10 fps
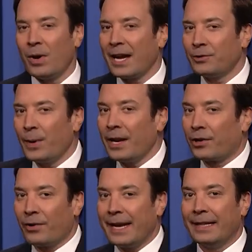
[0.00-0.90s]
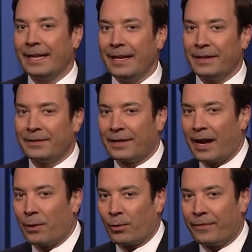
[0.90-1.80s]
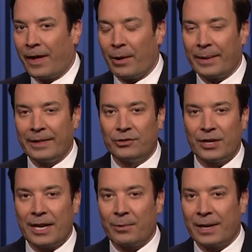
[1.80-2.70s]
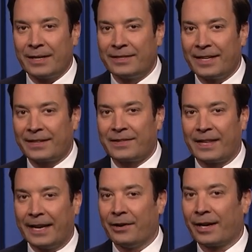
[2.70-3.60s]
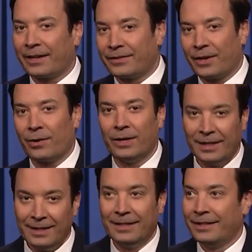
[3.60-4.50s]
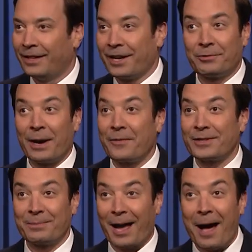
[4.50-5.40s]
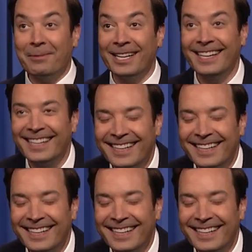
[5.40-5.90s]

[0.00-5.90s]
well, guys, we had a great lead in tonight. We're following the January 6th hearing. So, you guys ready for some comedy?